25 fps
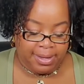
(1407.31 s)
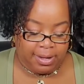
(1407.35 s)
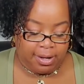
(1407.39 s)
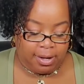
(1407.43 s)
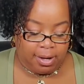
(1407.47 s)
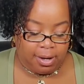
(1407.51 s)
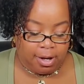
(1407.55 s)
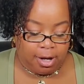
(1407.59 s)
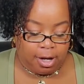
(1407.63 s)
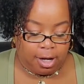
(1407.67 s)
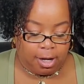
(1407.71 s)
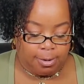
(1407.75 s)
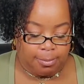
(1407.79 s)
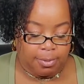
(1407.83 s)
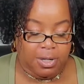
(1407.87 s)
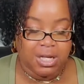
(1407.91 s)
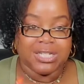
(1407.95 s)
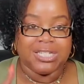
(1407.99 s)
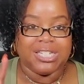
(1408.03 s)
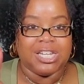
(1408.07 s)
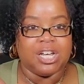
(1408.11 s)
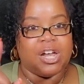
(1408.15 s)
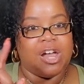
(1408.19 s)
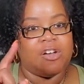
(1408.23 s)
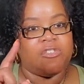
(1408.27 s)

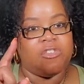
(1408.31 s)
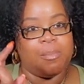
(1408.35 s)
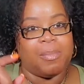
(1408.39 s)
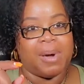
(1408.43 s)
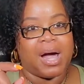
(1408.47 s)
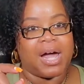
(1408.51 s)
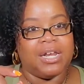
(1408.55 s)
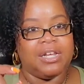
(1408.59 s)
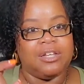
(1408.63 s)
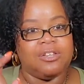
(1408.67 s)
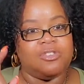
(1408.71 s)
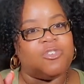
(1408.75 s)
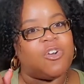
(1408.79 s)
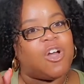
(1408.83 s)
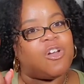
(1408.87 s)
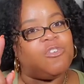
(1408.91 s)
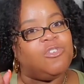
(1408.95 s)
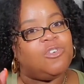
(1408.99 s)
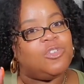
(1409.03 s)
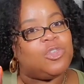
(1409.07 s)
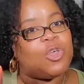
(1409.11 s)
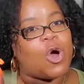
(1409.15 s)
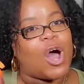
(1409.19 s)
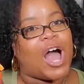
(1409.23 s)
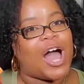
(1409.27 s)
Cause everybody,
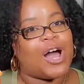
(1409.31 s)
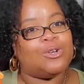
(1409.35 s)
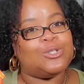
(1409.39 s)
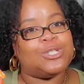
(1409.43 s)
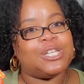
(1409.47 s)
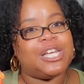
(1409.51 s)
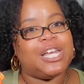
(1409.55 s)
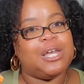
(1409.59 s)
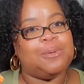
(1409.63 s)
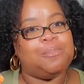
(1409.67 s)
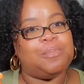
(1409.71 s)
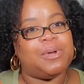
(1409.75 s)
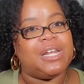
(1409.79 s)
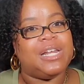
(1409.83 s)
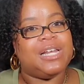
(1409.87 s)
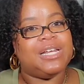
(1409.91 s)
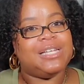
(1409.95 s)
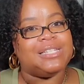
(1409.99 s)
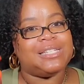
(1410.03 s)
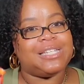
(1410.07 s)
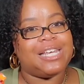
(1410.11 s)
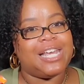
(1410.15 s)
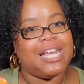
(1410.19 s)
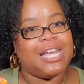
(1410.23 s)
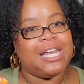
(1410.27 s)
even though housekeeping
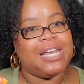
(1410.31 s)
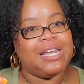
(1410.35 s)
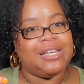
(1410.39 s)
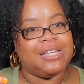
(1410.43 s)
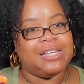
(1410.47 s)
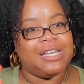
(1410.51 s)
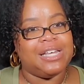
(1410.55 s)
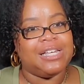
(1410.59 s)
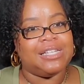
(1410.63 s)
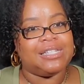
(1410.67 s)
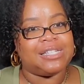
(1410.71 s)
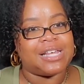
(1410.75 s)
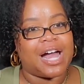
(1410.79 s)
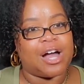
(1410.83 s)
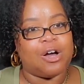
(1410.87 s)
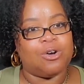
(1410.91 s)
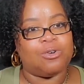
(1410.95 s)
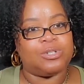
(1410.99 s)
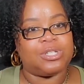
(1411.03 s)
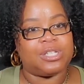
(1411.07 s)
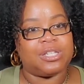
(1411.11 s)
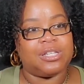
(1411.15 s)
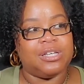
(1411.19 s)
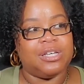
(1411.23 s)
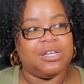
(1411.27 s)
is key,
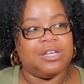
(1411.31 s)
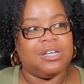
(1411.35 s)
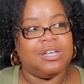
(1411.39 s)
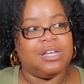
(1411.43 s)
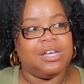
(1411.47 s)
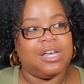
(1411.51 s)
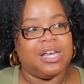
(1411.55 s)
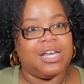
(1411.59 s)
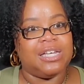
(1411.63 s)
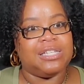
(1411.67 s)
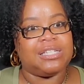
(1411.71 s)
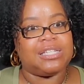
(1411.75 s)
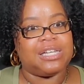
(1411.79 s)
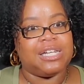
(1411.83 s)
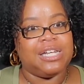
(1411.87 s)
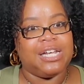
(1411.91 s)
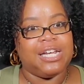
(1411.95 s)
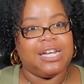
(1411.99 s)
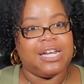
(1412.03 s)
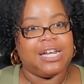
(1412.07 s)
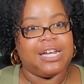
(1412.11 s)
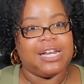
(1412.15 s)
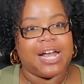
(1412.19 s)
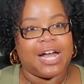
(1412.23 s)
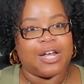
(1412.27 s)
is
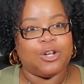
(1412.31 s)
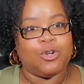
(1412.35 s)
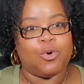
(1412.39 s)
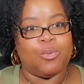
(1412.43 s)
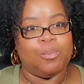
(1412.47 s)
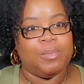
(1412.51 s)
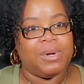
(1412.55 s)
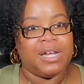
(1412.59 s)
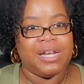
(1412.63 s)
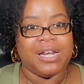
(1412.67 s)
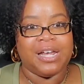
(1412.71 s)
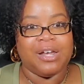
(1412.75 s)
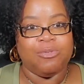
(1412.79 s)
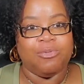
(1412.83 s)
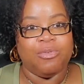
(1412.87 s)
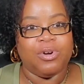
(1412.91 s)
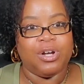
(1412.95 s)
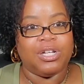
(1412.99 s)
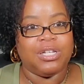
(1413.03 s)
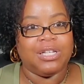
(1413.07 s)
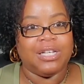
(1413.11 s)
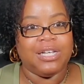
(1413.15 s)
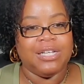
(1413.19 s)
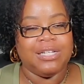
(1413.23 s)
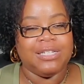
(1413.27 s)
cleaning, that don't mean they
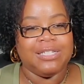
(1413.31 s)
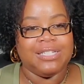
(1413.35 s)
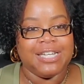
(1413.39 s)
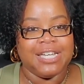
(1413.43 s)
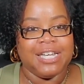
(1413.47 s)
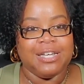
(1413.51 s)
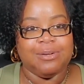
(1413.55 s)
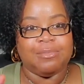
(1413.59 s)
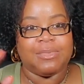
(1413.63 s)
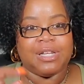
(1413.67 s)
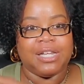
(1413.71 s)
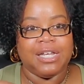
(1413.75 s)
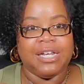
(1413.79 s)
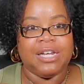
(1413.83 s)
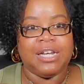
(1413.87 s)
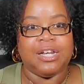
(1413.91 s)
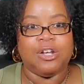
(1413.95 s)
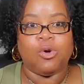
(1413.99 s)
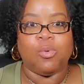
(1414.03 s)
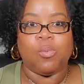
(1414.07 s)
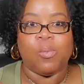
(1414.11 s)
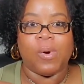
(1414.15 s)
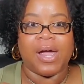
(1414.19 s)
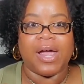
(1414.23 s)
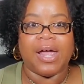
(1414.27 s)
really deep cleaning
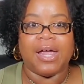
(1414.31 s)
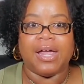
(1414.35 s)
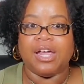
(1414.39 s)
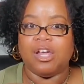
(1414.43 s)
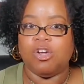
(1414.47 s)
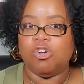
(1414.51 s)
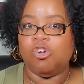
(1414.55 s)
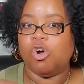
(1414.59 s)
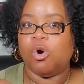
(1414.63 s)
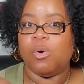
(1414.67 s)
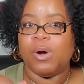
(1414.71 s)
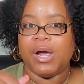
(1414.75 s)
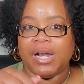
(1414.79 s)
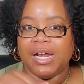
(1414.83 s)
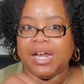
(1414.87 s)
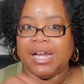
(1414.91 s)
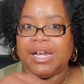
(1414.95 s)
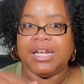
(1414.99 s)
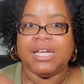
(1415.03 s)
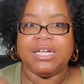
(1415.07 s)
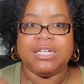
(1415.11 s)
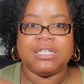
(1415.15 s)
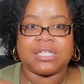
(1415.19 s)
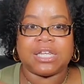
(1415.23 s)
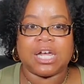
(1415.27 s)
away, you know. And in
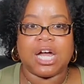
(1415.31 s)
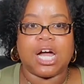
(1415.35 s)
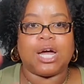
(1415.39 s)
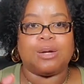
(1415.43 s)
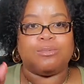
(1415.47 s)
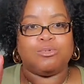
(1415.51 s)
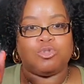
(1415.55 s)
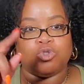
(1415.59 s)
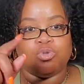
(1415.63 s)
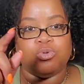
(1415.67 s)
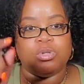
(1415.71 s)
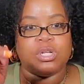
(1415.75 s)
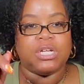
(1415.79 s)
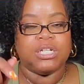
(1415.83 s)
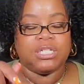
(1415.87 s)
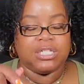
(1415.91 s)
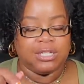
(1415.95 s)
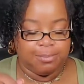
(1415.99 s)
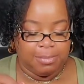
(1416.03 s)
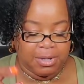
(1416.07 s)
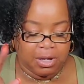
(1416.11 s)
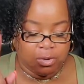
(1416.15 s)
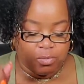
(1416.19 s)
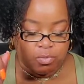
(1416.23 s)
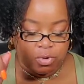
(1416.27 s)
these times, you need to
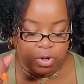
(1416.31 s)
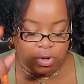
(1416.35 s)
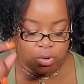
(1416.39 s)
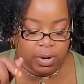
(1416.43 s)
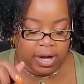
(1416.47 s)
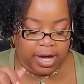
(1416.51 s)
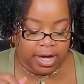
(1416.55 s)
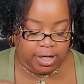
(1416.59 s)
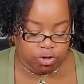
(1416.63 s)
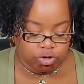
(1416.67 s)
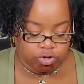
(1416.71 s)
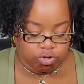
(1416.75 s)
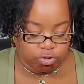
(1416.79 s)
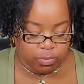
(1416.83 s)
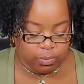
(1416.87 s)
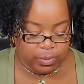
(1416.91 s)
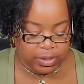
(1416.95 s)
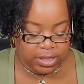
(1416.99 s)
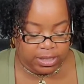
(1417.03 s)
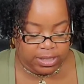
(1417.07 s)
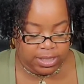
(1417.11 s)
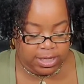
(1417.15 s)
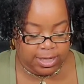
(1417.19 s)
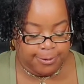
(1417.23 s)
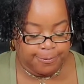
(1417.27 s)
be real extra
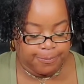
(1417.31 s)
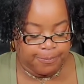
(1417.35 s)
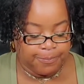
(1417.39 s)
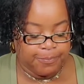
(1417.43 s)
with it.